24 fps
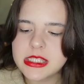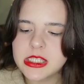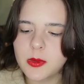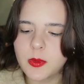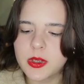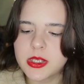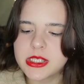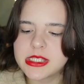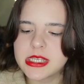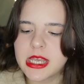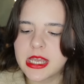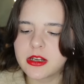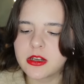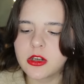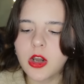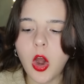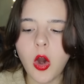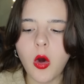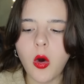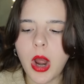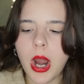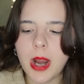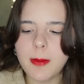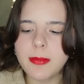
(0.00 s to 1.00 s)
someone said,
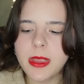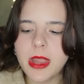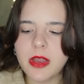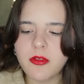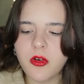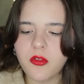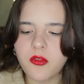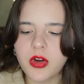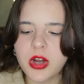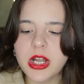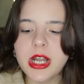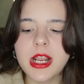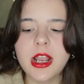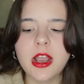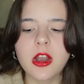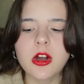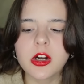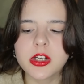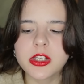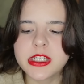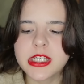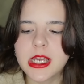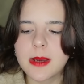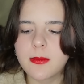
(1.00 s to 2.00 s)
no, I'm never reading a
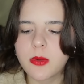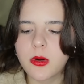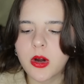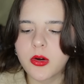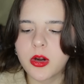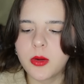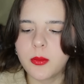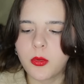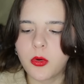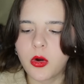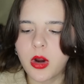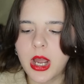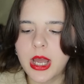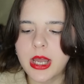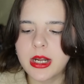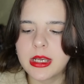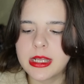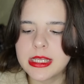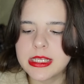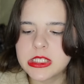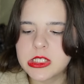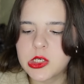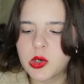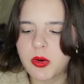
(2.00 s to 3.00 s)
contemporary book
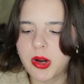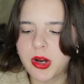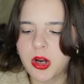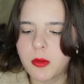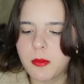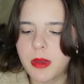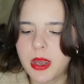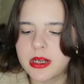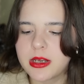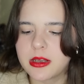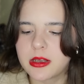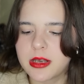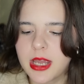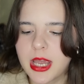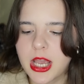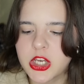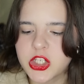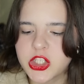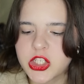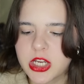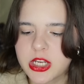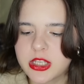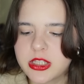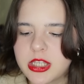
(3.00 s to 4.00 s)
unless you recommend it.
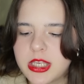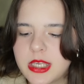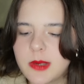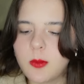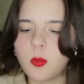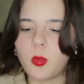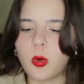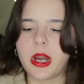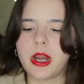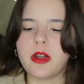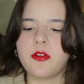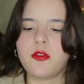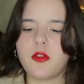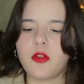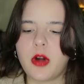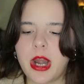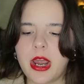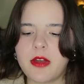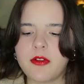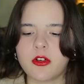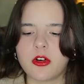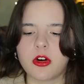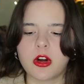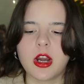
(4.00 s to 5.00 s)
Hashtag team wait
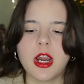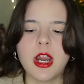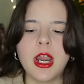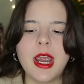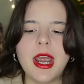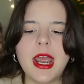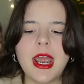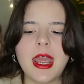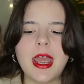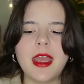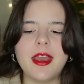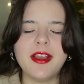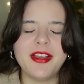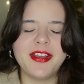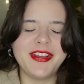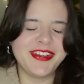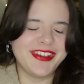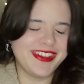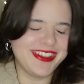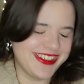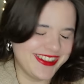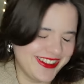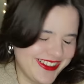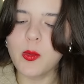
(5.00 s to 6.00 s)
forever.
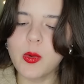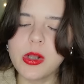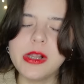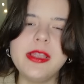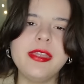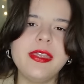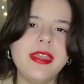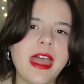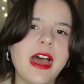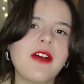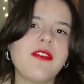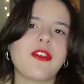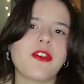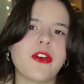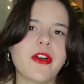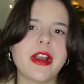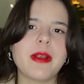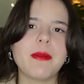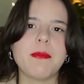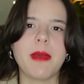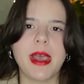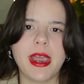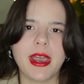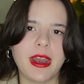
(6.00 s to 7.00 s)
I will never
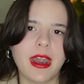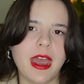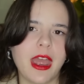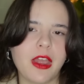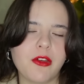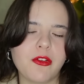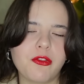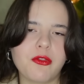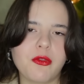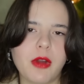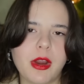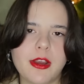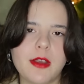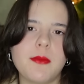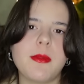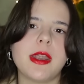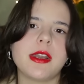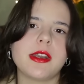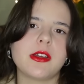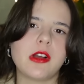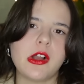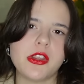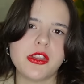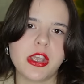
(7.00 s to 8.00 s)
in my life
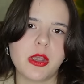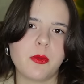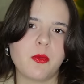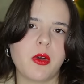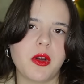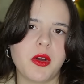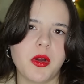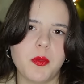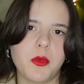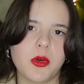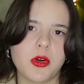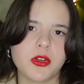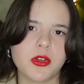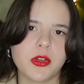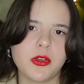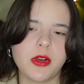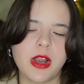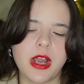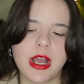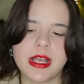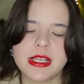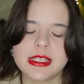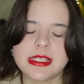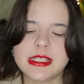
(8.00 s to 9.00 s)
recommend a contemporary book to you
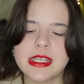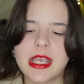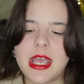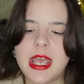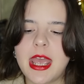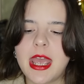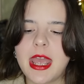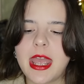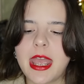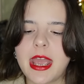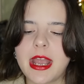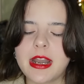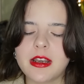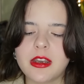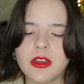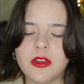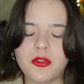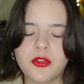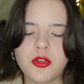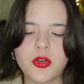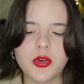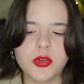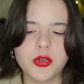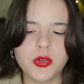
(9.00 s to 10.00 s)
guys. And
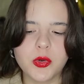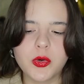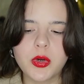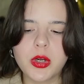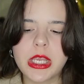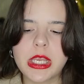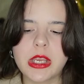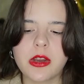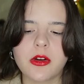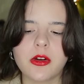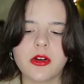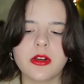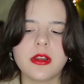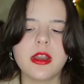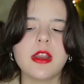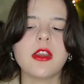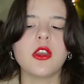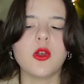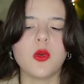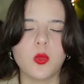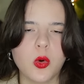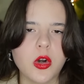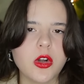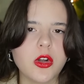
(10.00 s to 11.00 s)
if you're new here, then
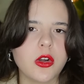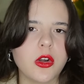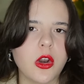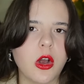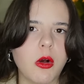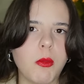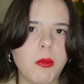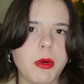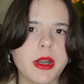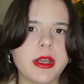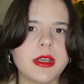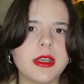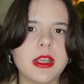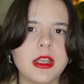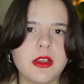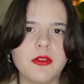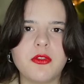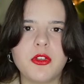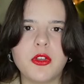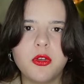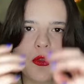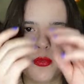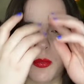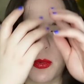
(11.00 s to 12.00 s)
you wouldn't know. But
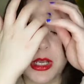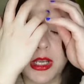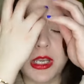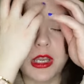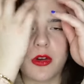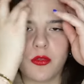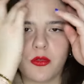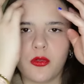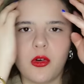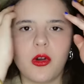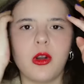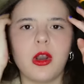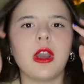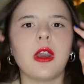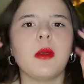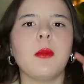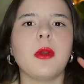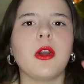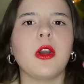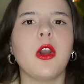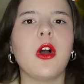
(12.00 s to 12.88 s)
if you've been here for a little bit